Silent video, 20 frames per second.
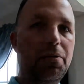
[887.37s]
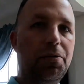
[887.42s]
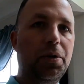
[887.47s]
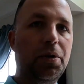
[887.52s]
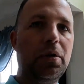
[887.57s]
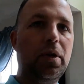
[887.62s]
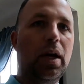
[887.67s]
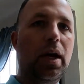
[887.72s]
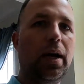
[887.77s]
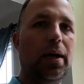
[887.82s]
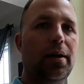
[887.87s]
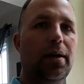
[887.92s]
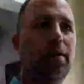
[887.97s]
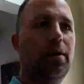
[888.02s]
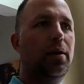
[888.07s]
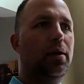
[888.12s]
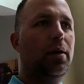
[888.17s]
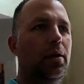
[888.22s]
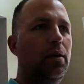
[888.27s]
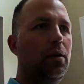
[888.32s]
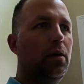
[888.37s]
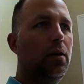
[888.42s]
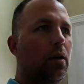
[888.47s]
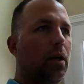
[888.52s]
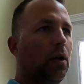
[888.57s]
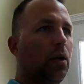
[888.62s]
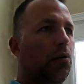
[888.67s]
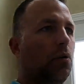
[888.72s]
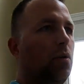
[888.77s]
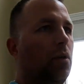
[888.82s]
if you're not. And
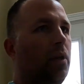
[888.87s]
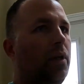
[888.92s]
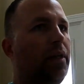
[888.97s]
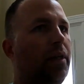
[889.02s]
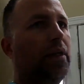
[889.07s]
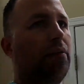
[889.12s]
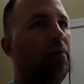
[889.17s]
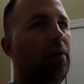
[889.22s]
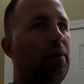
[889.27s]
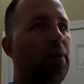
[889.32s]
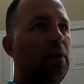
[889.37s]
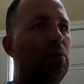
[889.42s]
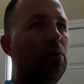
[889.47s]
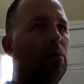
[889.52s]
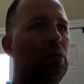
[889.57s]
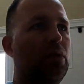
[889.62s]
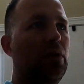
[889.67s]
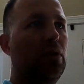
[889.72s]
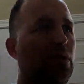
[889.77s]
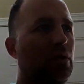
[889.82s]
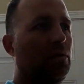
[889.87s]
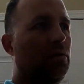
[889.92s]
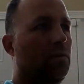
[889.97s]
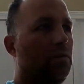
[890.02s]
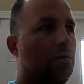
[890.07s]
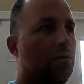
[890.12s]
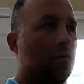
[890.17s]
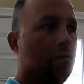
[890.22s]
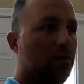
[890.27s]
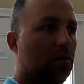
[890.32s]
I will link everything below.
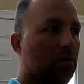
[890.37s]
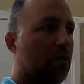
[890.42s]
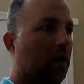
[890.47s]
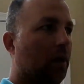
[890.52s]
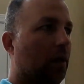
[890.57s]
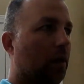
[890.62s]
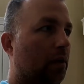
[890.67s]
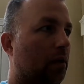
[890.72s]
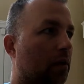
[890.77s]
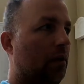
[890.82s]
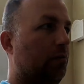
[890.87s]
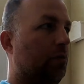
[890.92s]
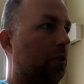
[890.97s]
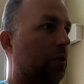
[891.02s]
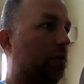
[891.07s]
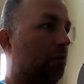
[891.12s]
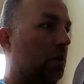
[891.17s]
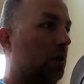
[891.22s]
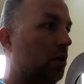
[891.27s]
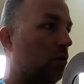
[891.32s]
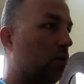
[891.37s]
And if you have any